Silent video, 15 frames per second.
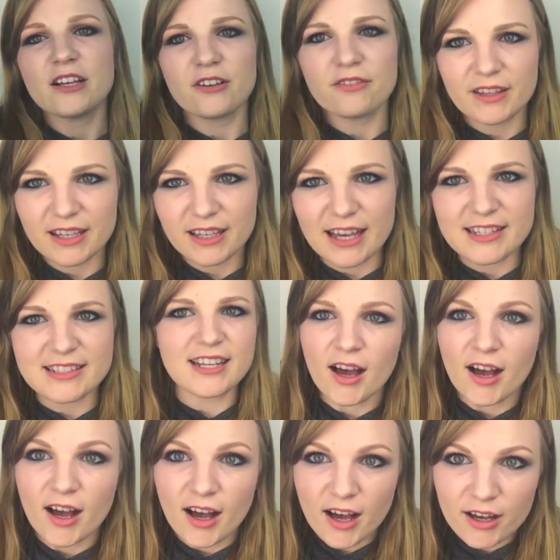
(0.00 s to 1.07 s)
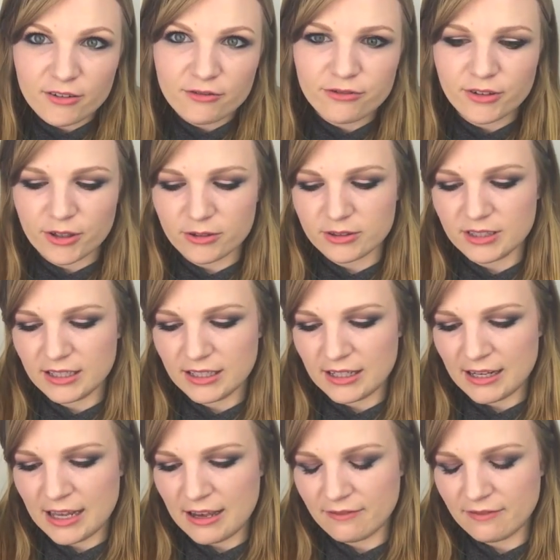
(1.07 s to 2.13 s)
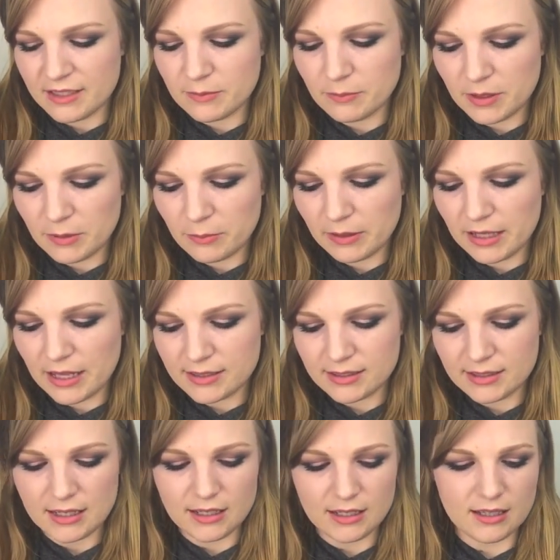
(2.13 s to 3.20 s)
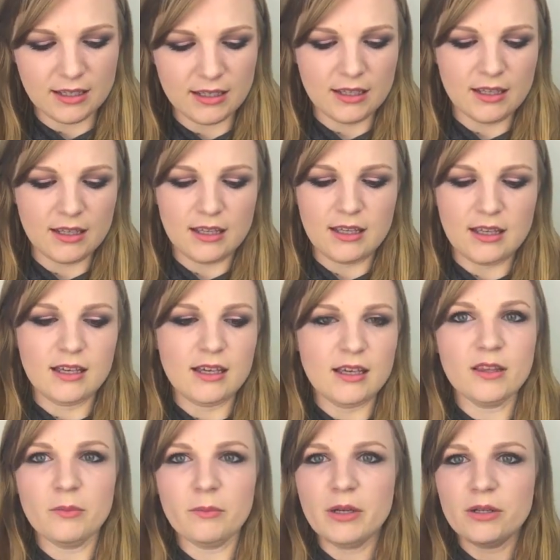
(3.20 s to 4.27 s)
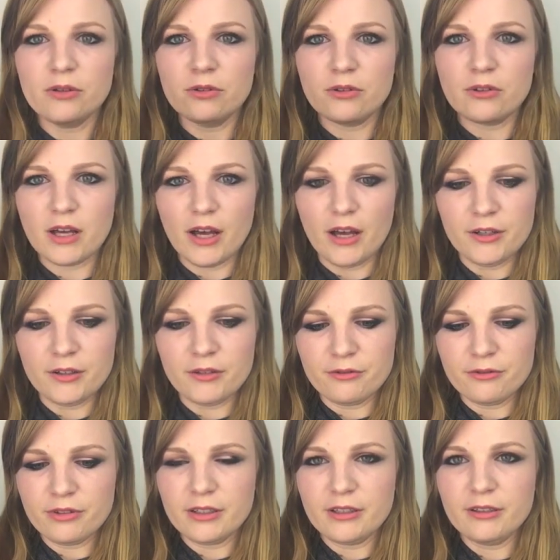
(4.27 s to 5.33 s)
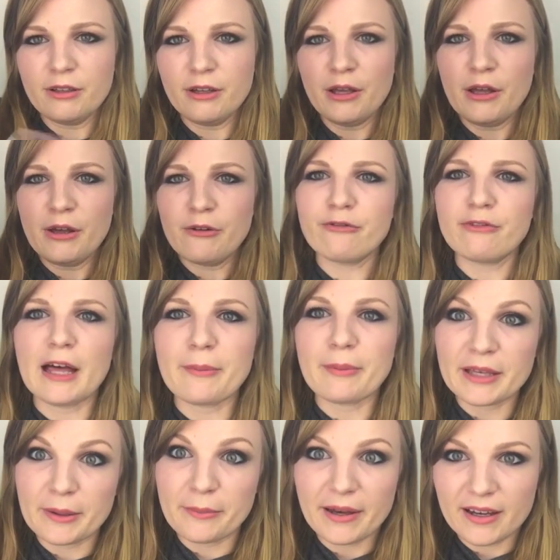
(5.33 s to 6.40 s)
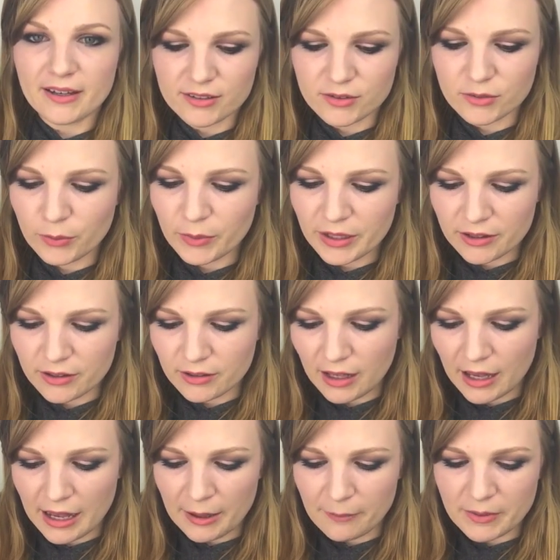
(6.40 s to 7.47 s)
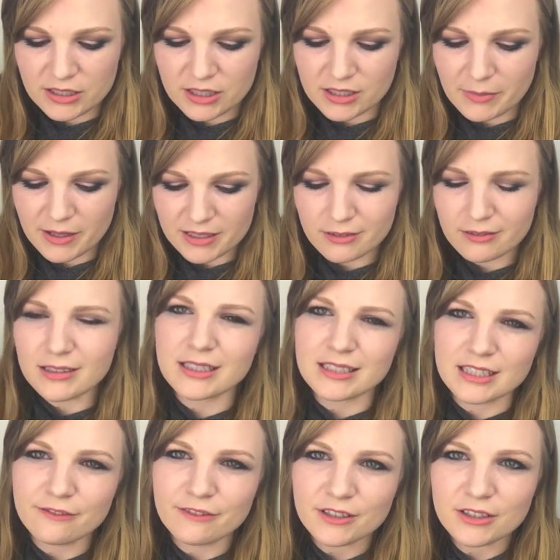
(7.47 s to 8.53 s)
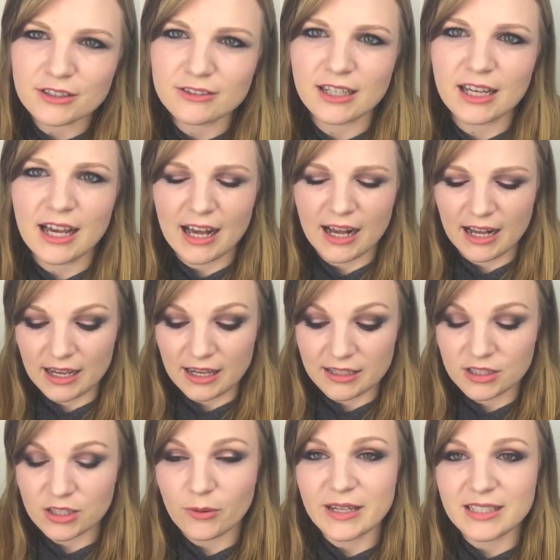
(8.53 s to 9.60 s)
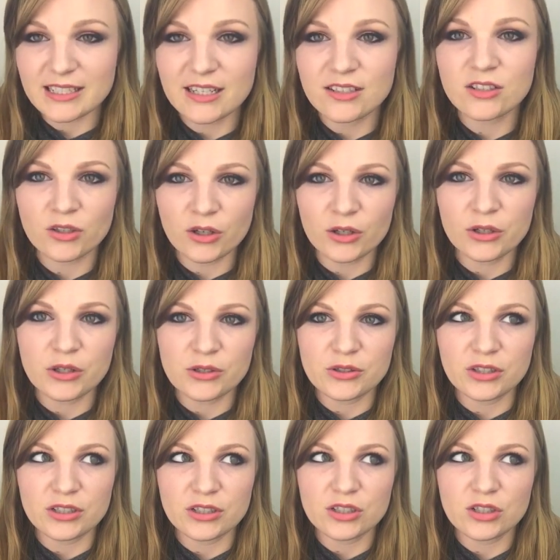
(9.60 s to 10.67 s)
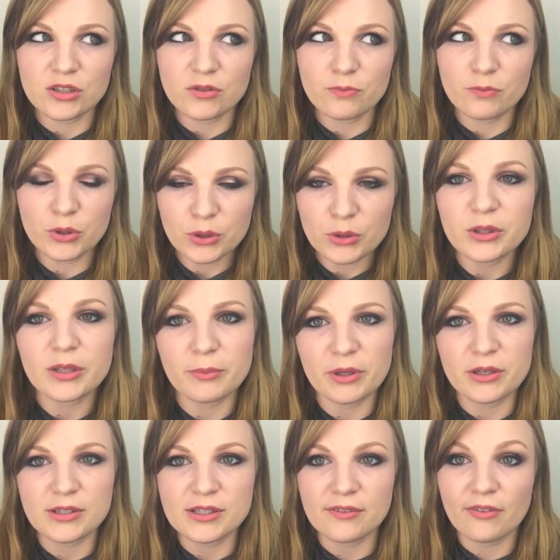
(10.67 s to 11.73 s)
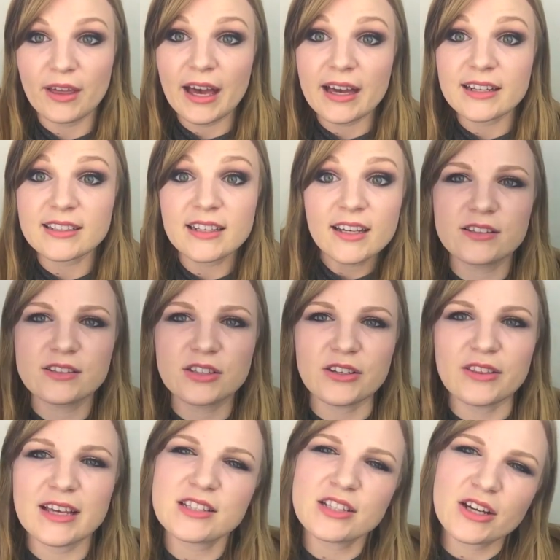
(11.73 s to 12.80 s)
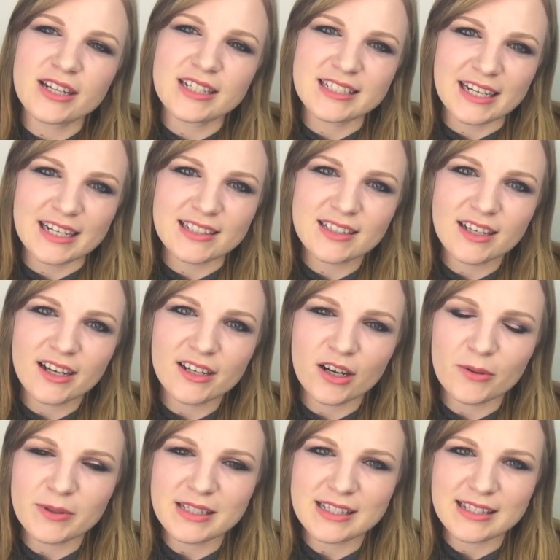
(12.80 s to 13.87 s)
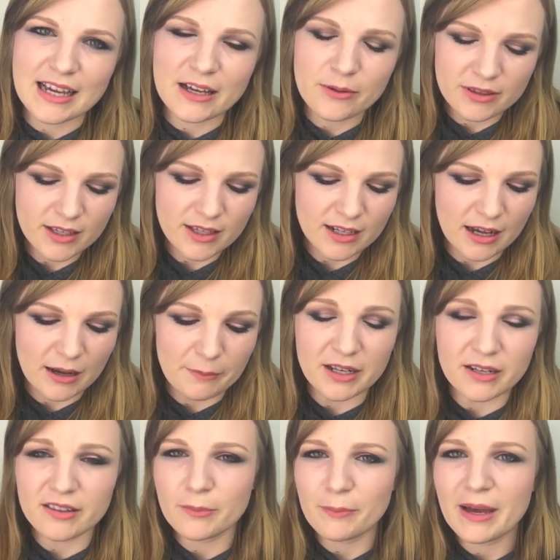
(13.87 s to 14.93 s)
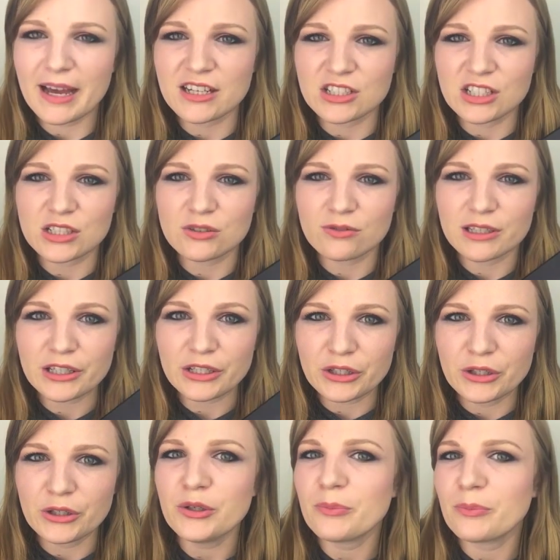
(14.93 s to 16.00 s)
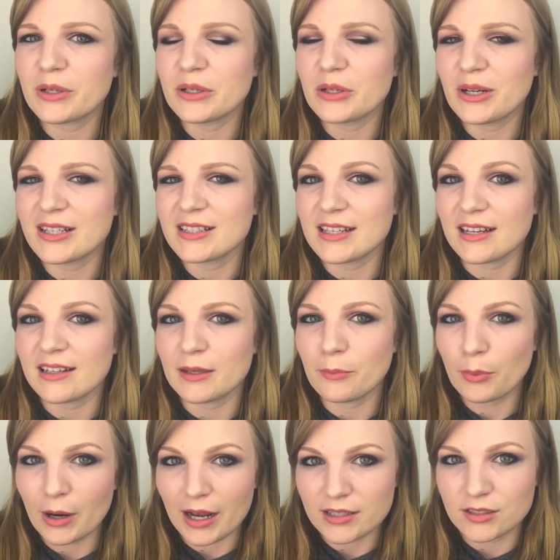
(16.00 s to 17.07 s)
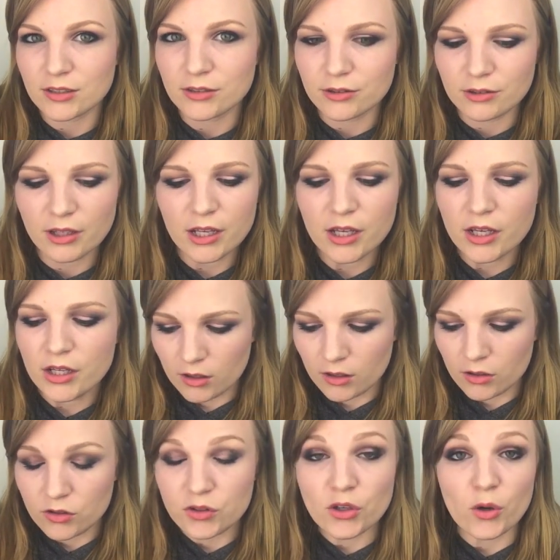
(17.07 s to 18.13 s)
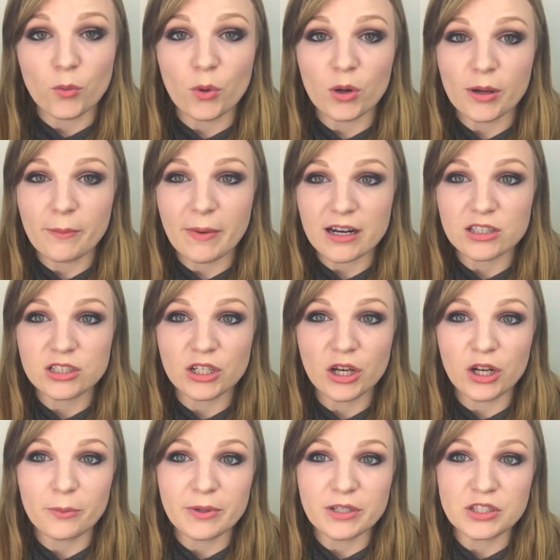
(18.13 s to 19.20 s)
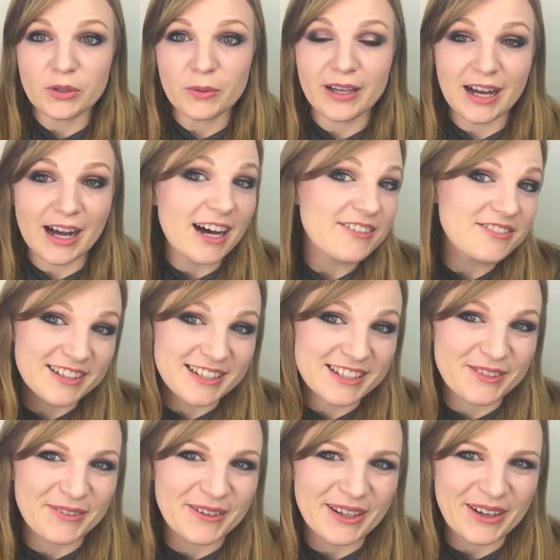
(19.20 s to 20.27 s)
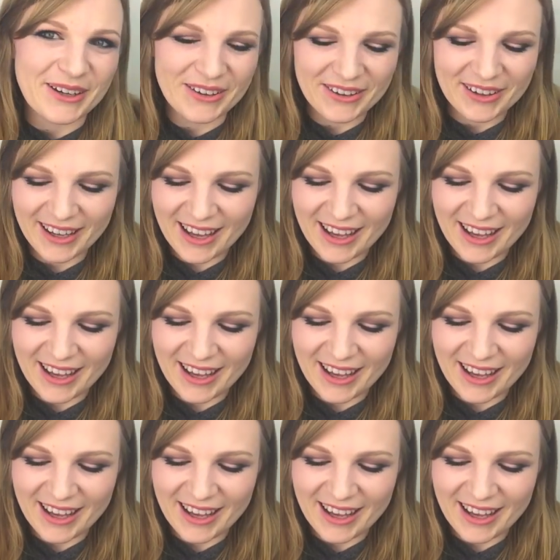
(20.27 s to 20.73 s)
off the elastic, unfold it, and have this bit of plastic in the middle kind of flapping about as well. It just makes it really difficult, and so I tend to not use it purely because of that. So that's the only downside I would say with it. I mean, the packaging's really cute, but not exactly practical. So what I'm actually going to be doing after this video